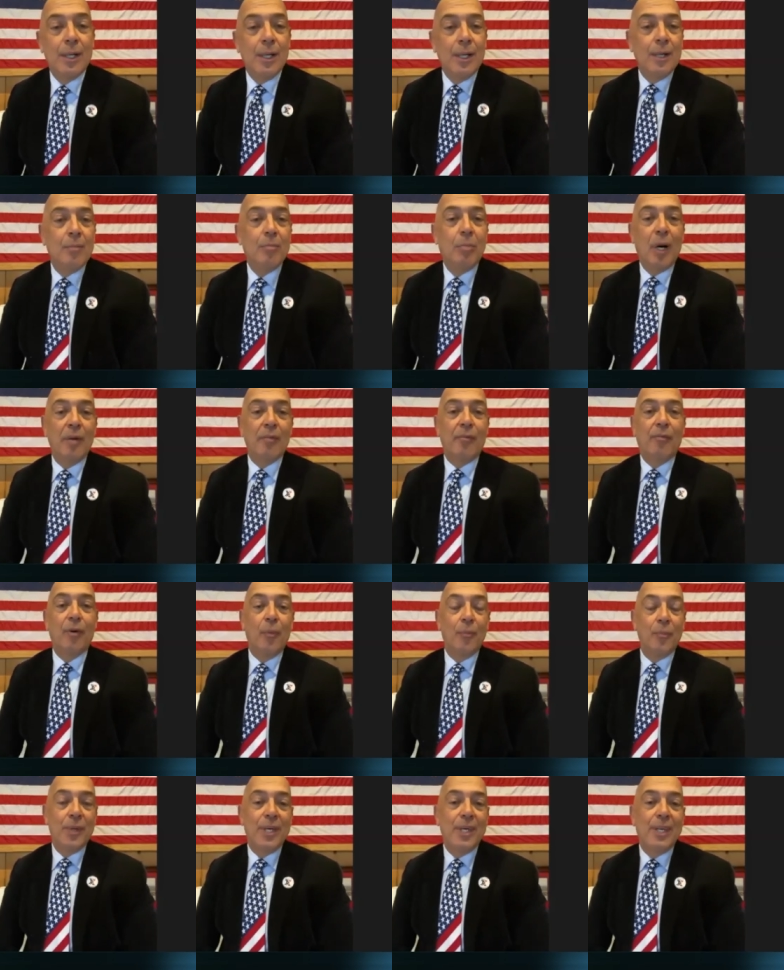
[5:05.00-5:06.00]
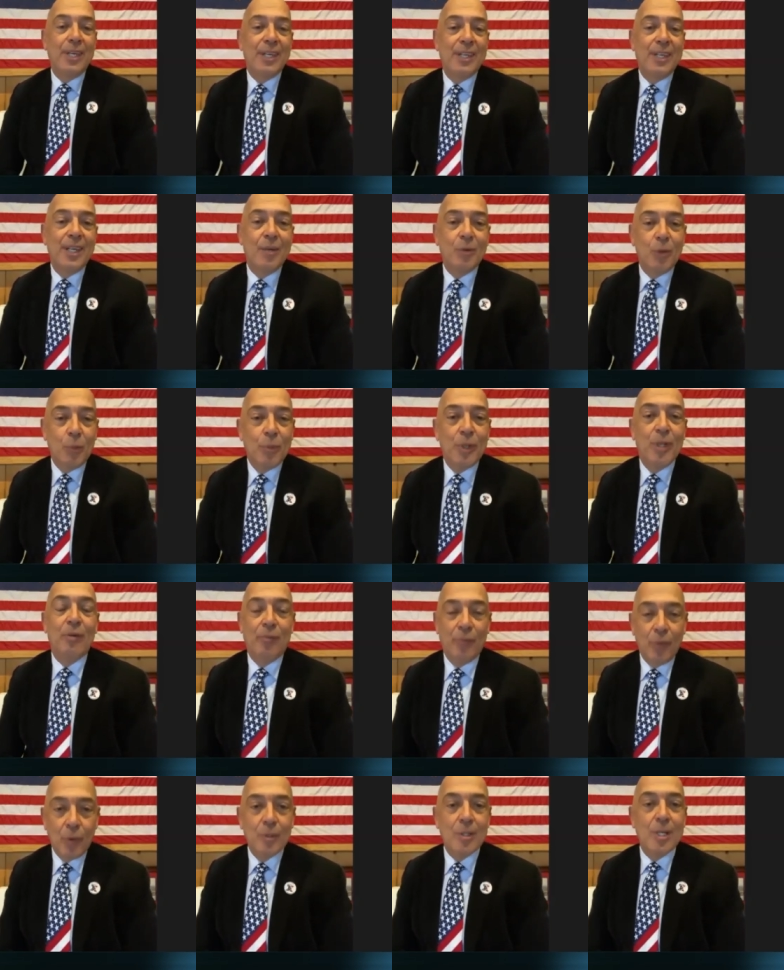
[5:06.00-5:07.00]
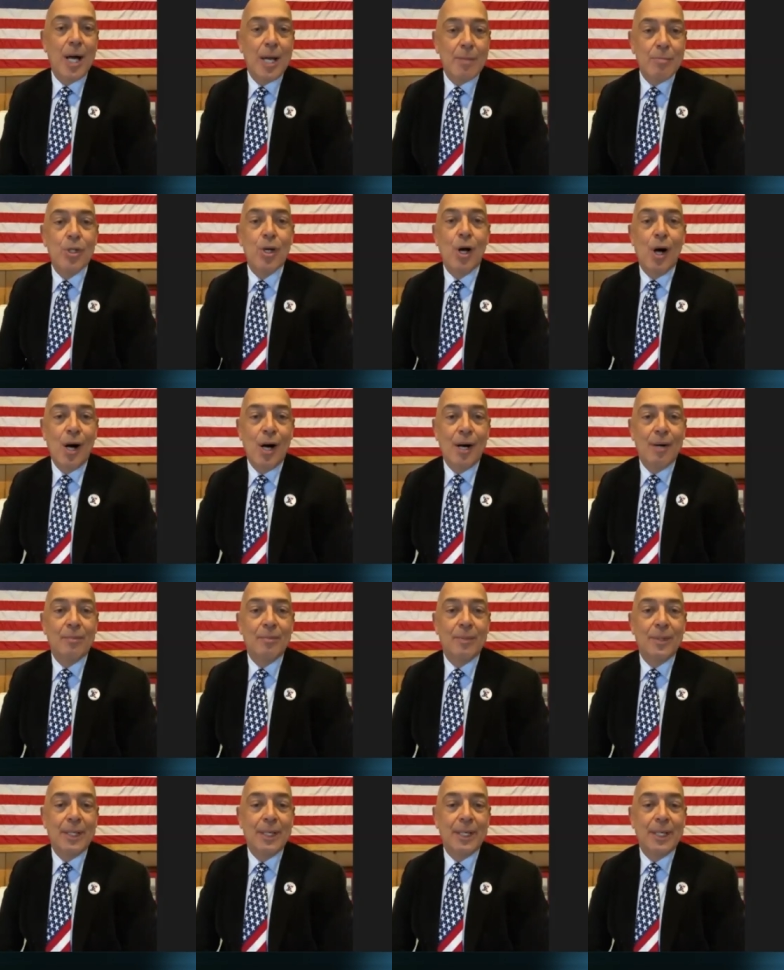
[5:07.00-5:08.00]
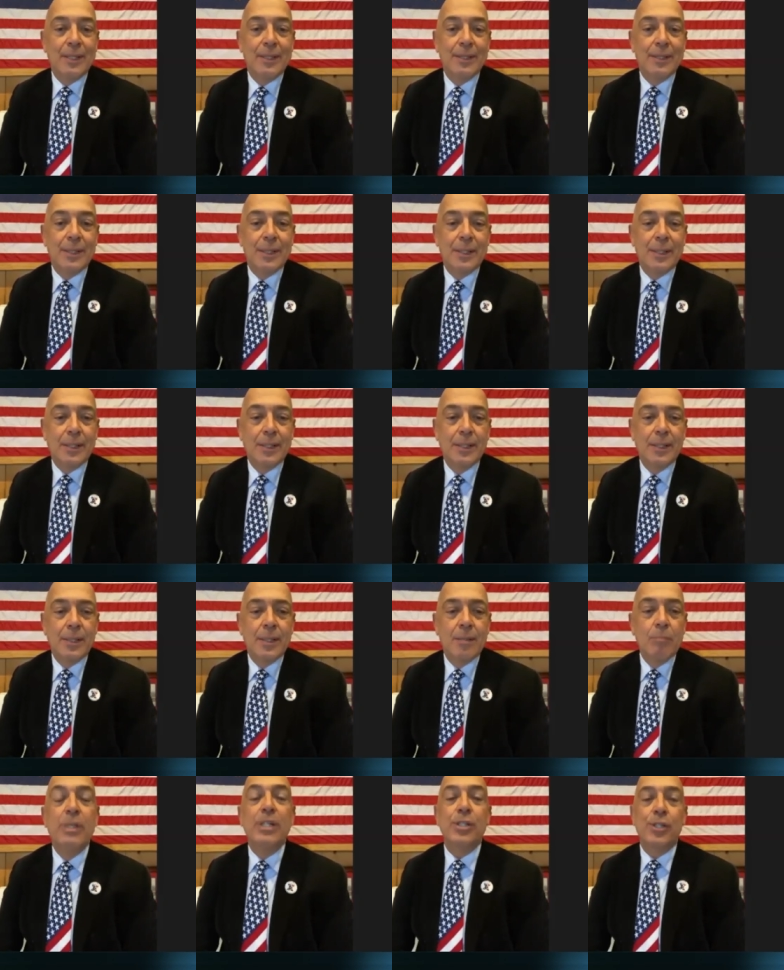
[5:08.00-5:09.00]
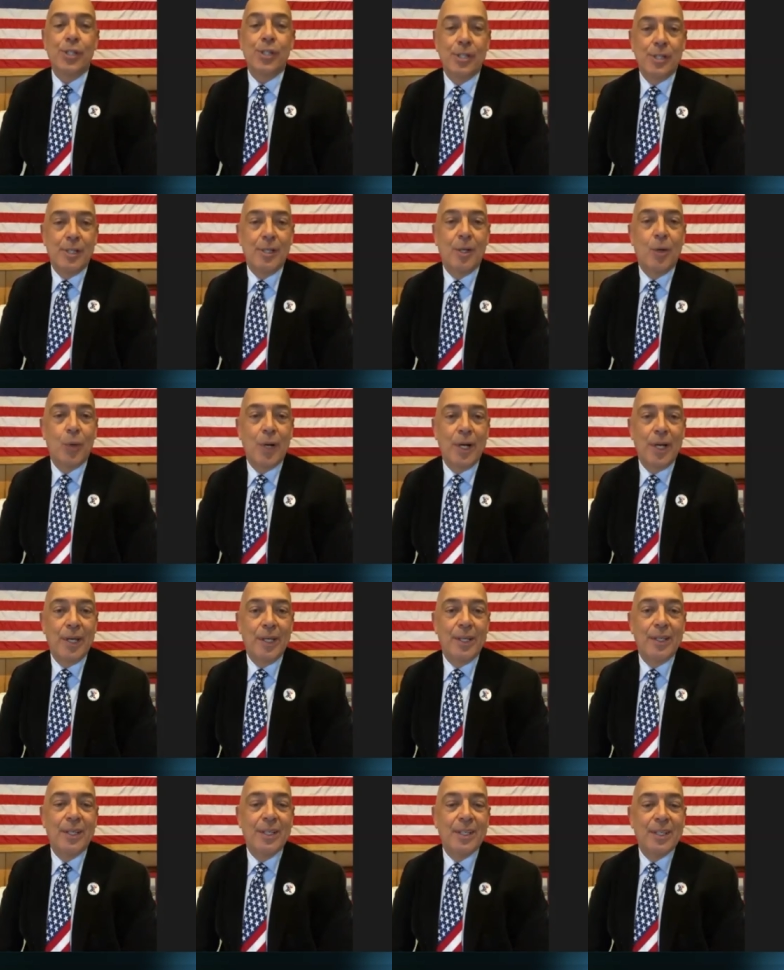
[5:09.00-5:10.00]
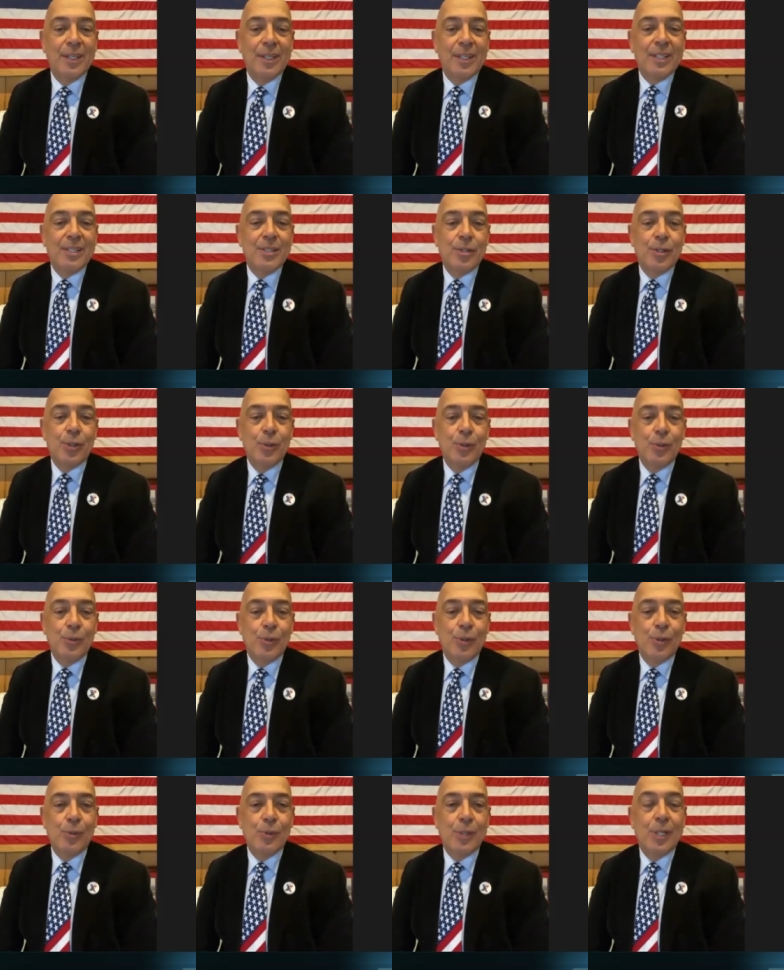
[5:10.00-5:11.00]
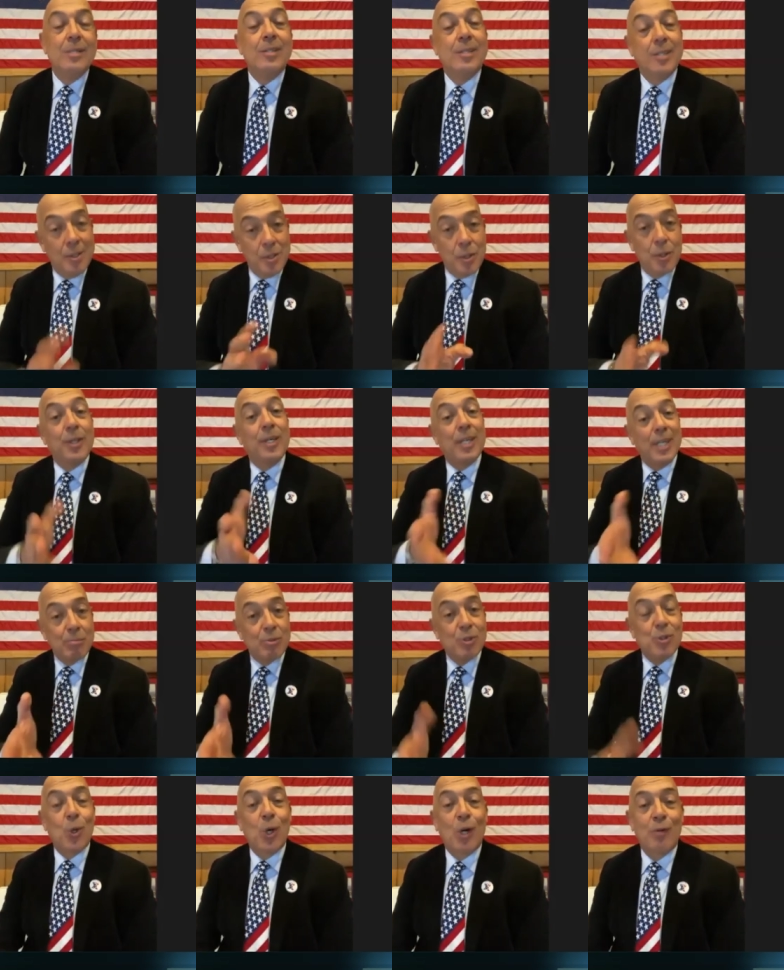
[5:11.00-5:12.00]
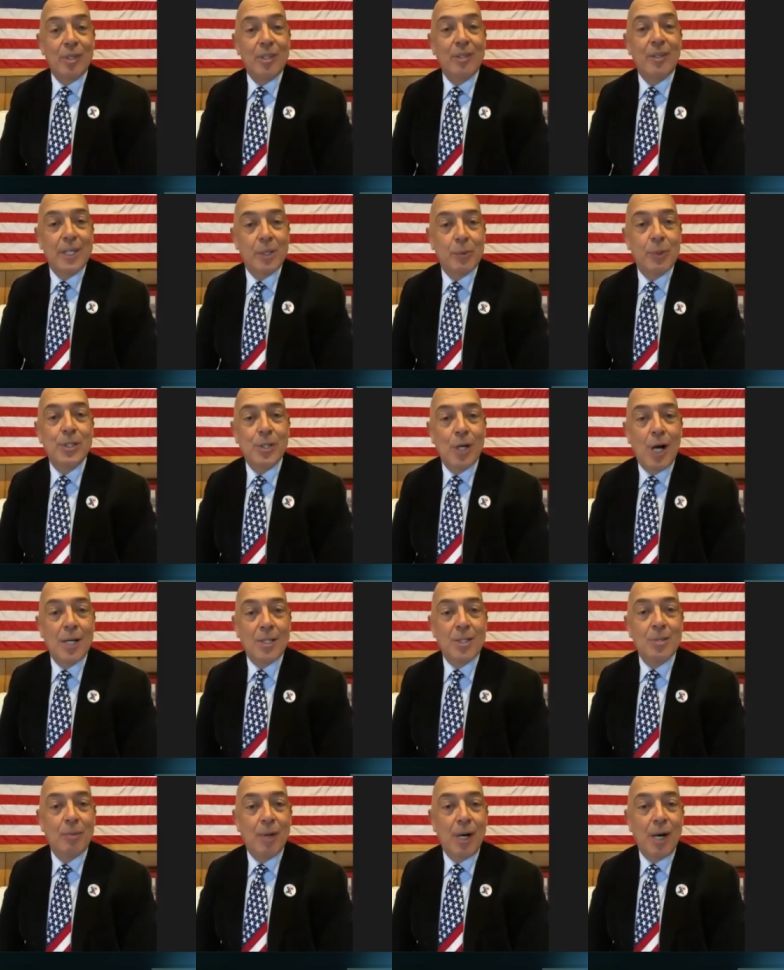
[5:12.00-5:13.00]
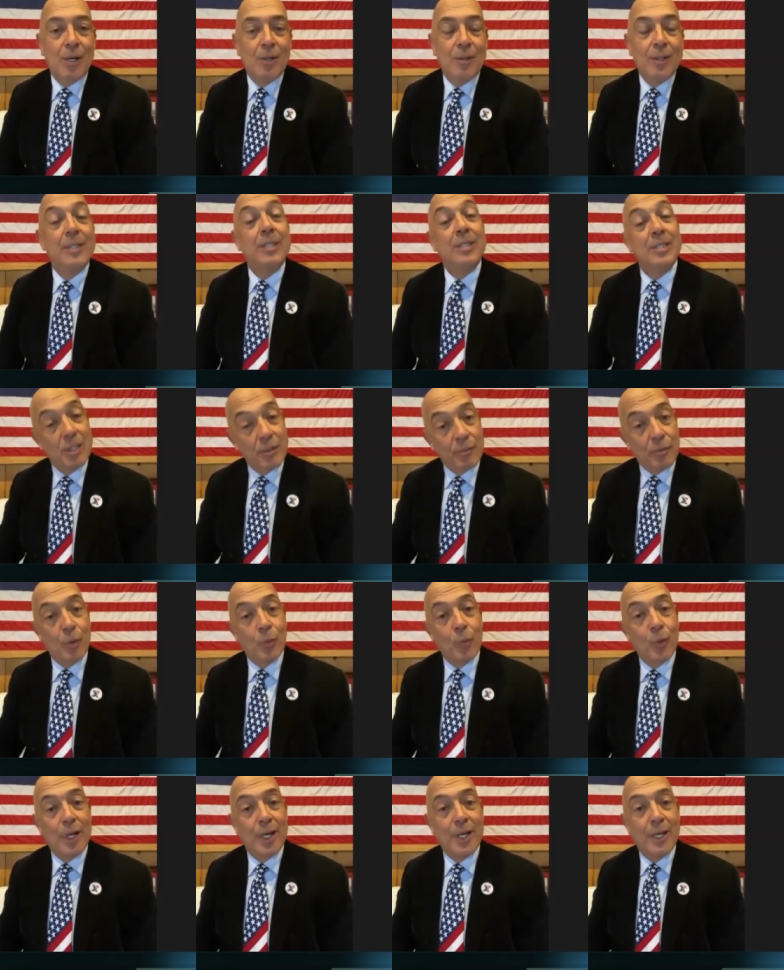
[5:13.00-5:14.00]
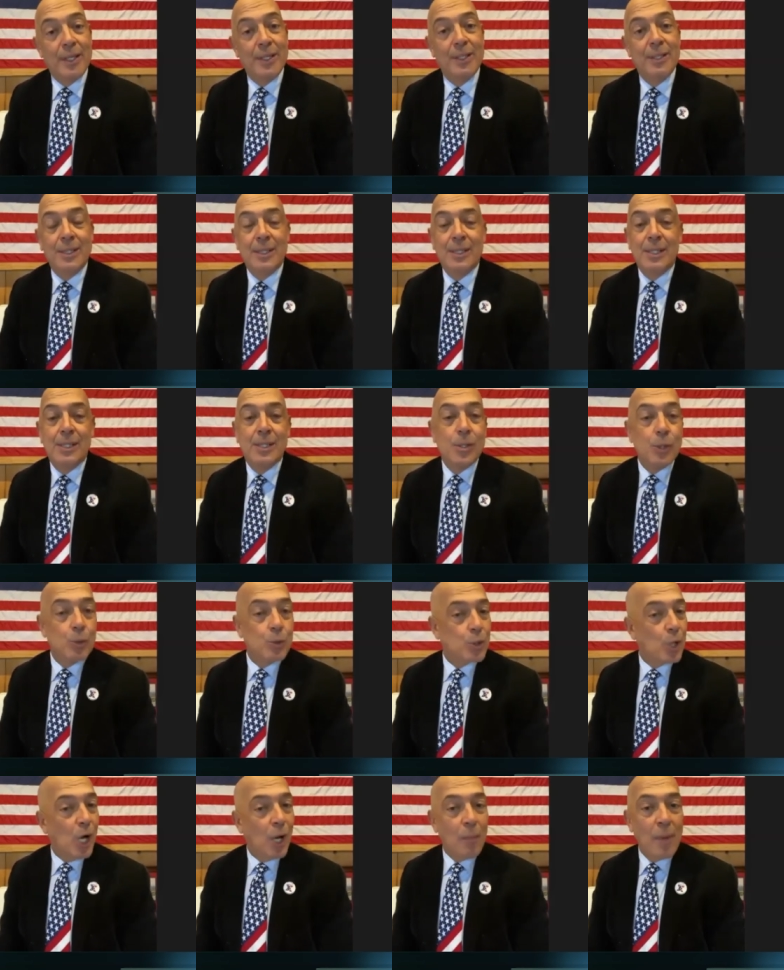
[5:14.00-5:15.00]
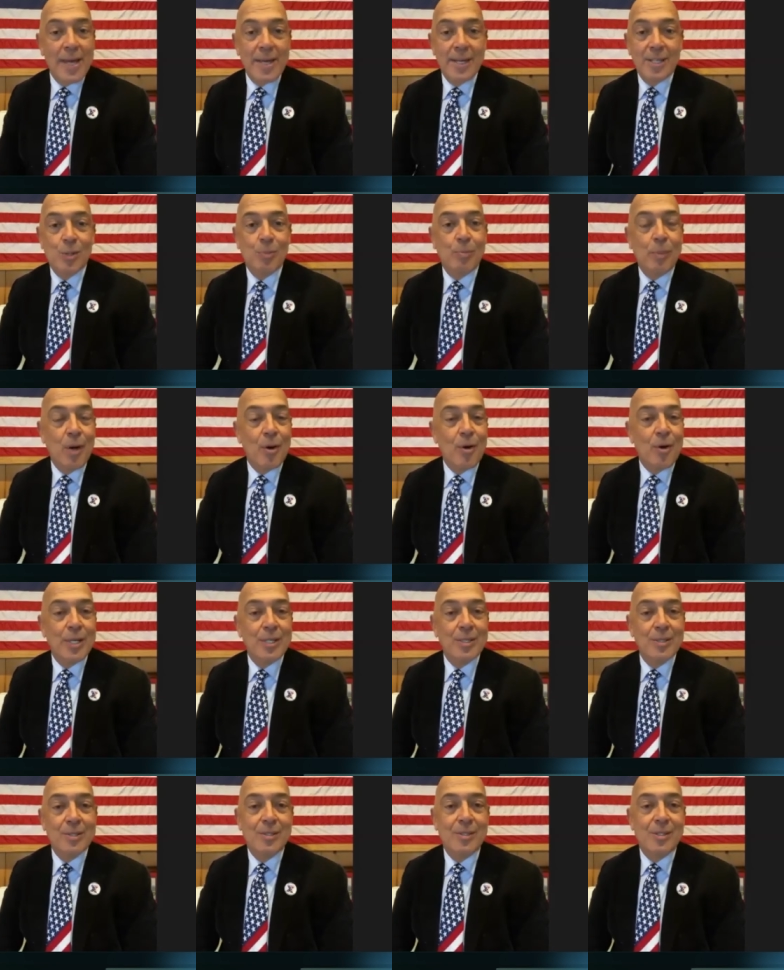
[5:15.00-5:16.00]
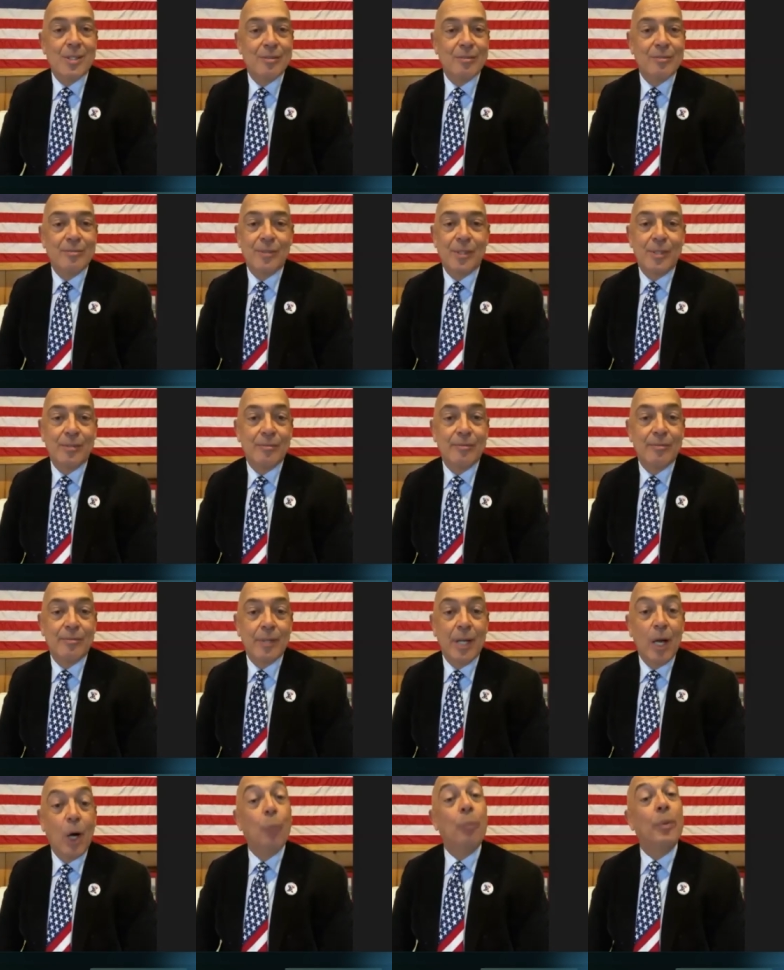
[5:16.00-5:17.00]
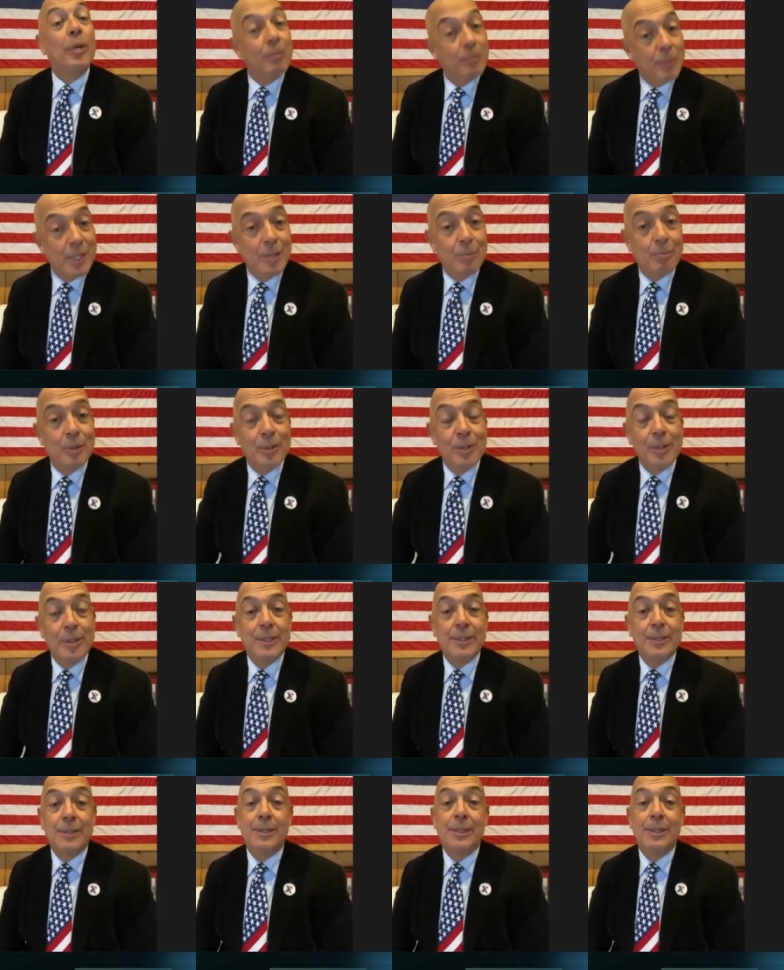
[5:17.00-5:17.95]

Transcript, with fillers: But for me, it will be a full time job and uh, mission in a way to to continue to keep serving like we talked about in a different way use all my experience of, of helping people and